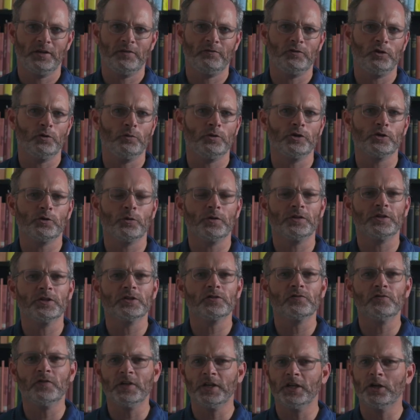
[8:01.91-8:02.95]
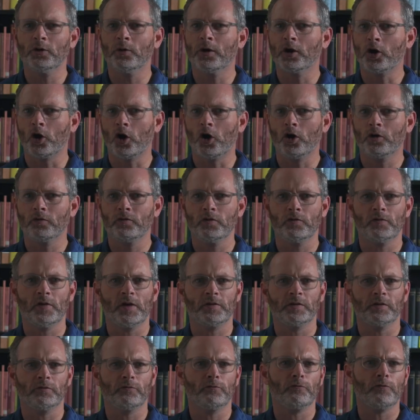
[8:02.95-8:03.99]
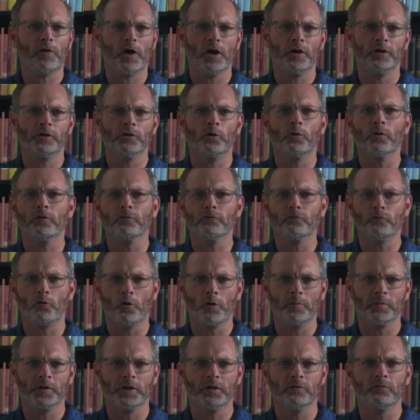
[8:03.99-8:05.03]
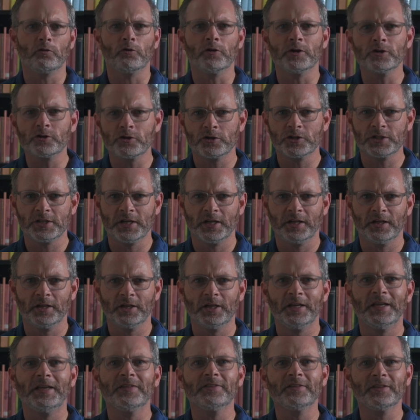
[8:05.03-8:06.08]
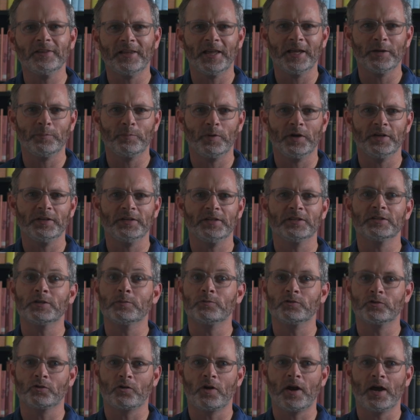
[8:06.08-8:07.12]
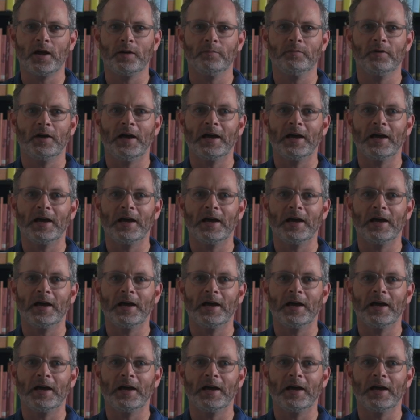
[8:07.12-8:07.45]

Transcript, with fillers: If you enjoyed this video at all, if you found it fun or informative or interesting, hit the like button and subscribe.